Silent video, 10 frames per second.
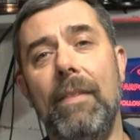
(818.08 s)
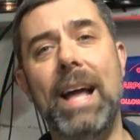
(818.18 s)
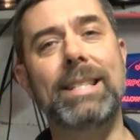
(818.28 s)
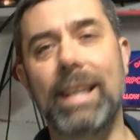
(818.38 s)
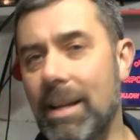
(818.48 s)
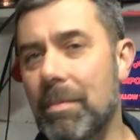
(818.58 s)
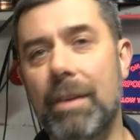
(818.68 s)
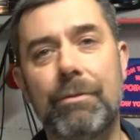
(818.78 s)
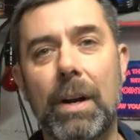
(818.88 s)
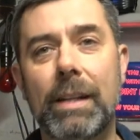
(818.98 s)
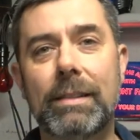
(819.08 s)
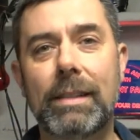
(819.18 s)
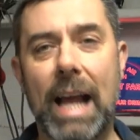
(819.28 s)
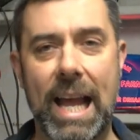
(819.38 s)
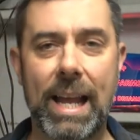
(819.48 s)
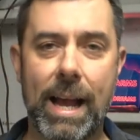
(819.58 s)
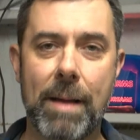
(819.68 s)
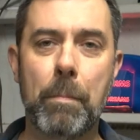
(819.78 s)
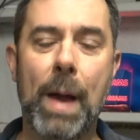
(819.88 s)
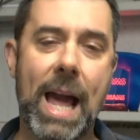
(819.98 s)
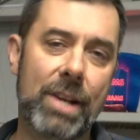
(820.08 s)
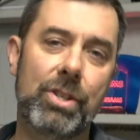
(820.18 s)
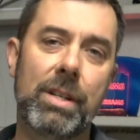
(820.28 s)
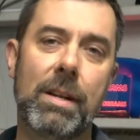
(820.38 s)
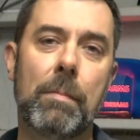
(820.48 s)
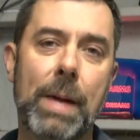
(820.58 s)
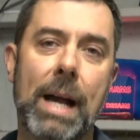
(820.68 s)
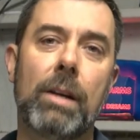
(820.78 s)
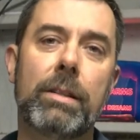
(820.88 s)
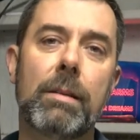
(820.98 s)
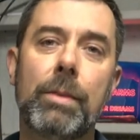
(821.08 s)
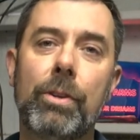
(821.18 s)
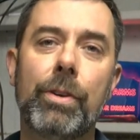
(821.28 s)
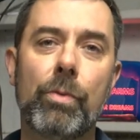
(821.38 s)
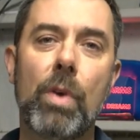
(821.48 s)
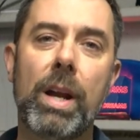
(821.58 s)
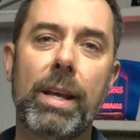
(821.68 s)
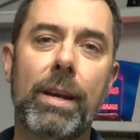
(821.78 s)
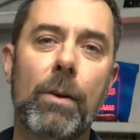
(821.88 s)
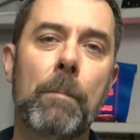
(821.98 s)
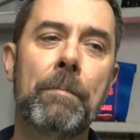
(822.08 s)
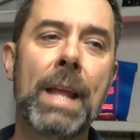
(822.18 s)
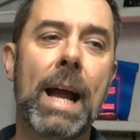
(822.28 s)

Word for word: That's it, my friends. I am passionate about community radio.